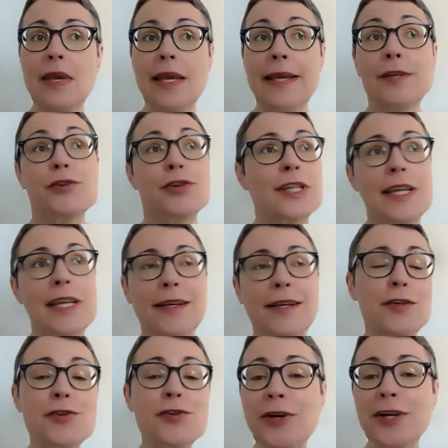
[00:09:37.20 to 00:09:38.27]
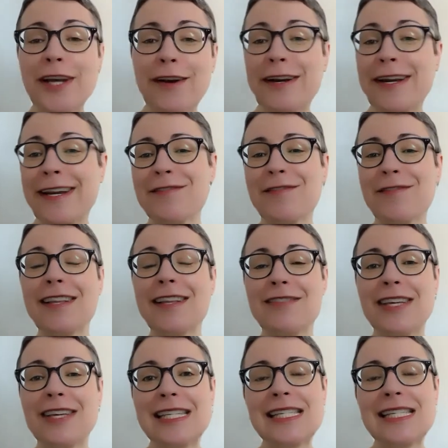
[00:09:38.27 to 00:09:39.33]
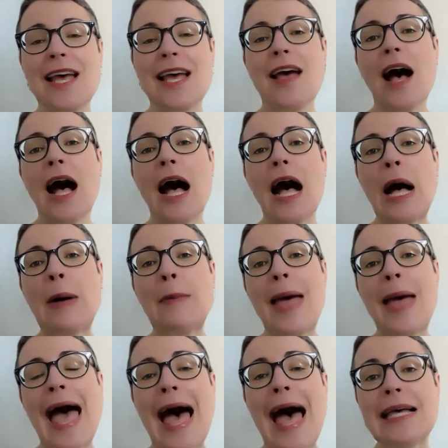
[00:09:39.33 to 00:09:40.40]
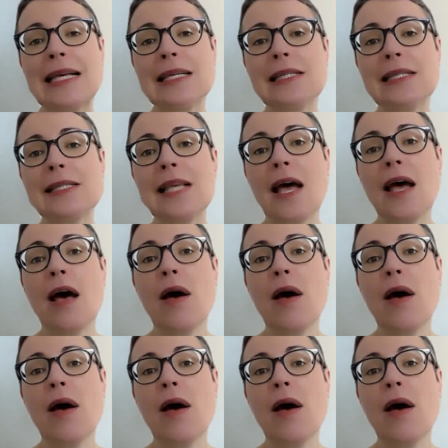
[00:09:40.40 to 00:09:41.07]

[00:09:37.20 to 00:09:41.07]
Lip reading: interesting, extraordinary, relevant as